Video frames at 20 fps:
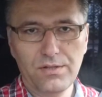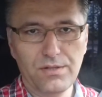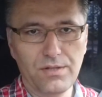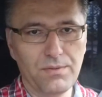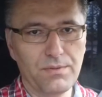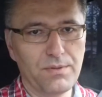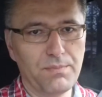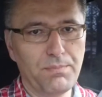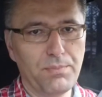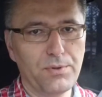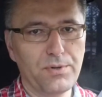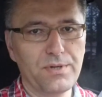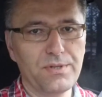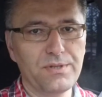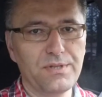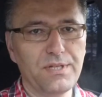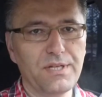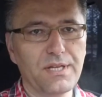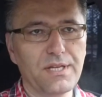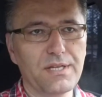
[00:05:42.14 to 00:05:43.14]
The
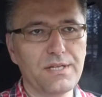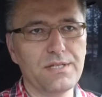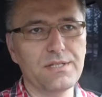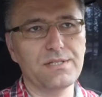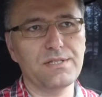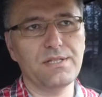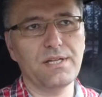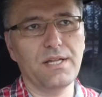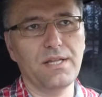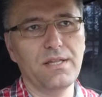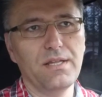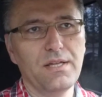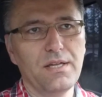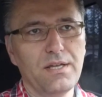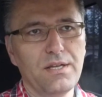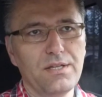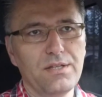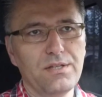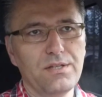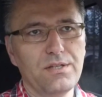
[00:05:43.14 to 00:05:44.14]
important thing is that
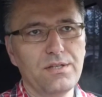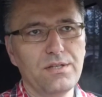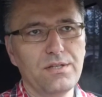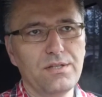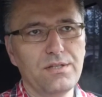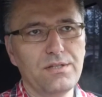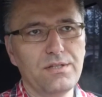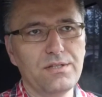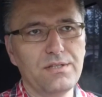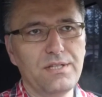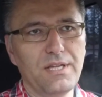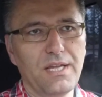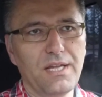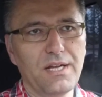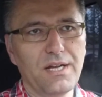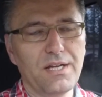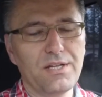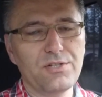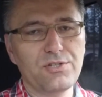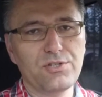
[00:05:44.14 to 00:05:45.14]
the
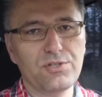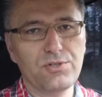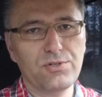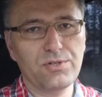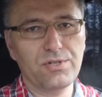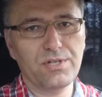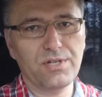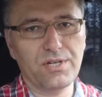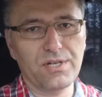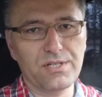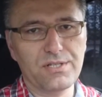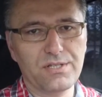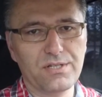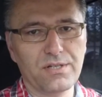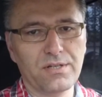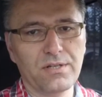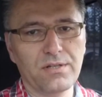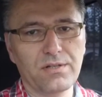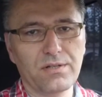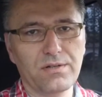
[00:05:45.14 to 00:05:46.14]
data is stored in a
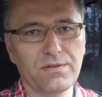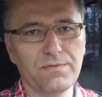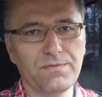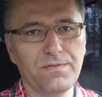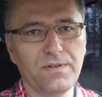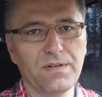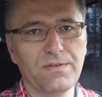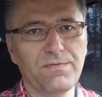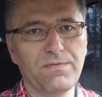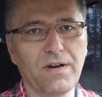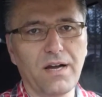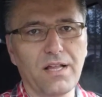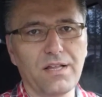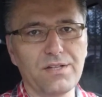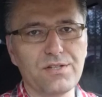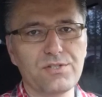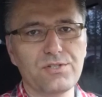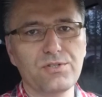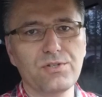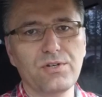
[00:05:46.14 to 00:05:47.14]
single config file.
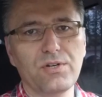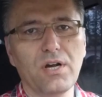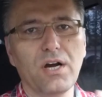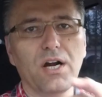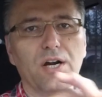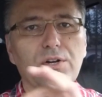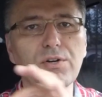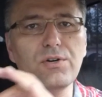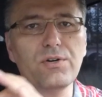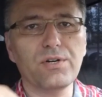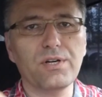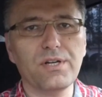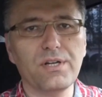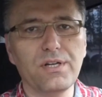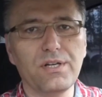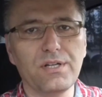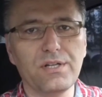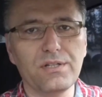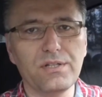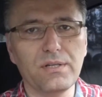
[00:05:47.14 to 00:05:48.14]
It's not hard-coded
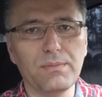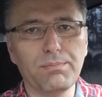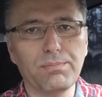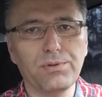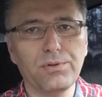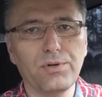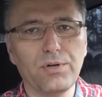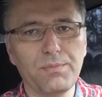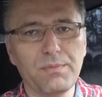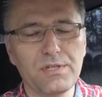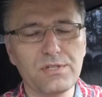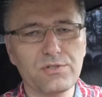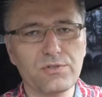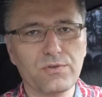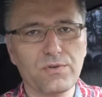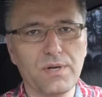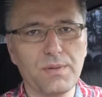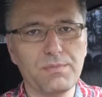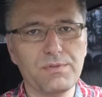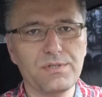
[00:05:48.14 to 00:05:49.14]
in the deployment
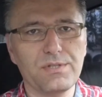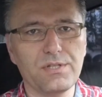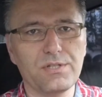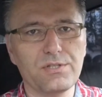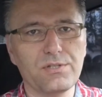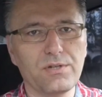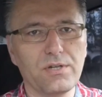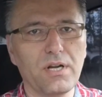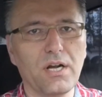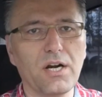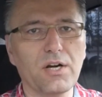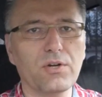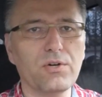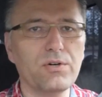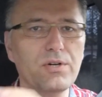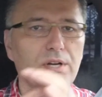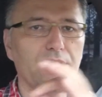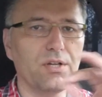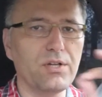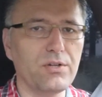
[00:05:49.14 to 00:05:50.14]
scripts. It's not
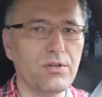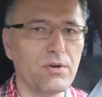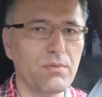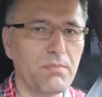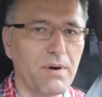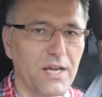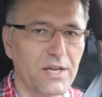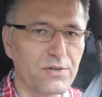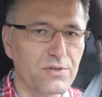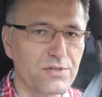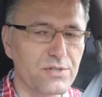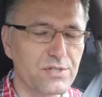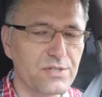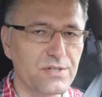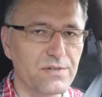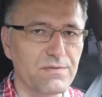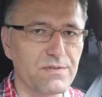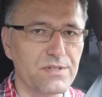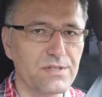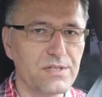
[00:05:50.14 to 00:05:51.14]
hard-coded in your
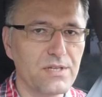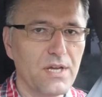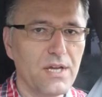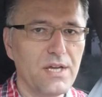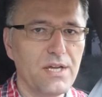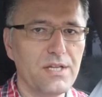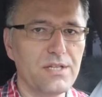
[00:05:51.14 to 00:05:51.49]
microservice.